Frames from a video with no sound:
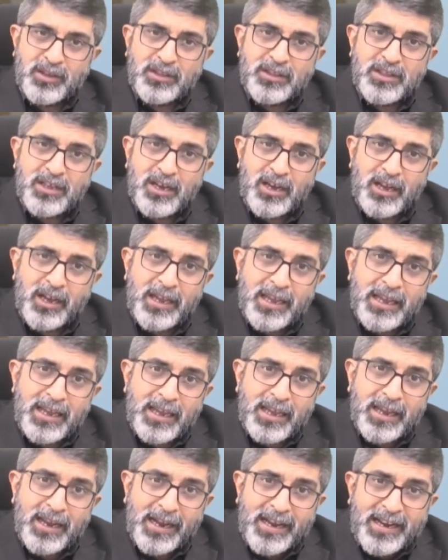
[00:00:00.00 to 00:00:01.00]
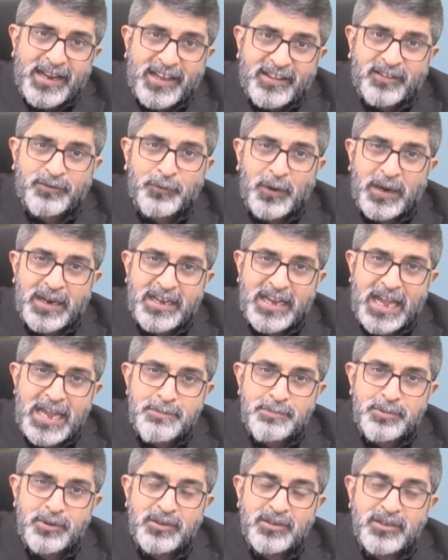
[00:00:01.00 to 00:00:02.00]
the index fund
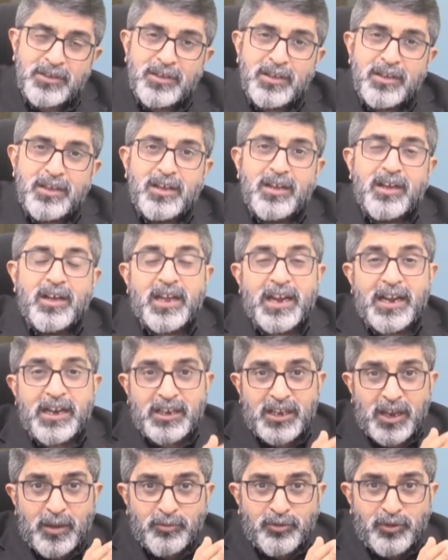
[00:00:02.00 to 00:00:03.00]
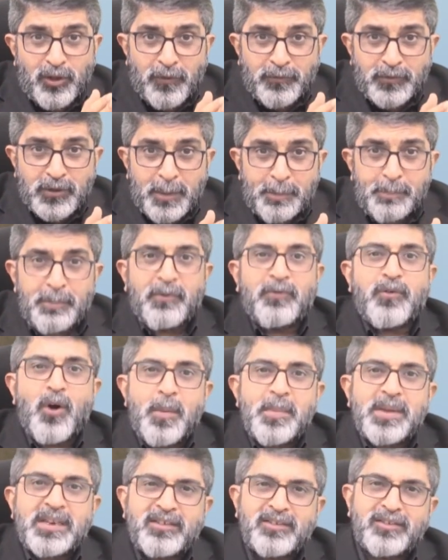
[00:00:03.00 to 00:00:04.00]
type in terms of the
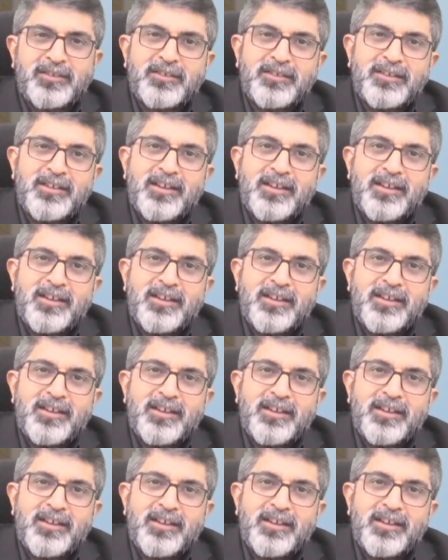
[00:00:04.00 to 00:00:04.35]
performance,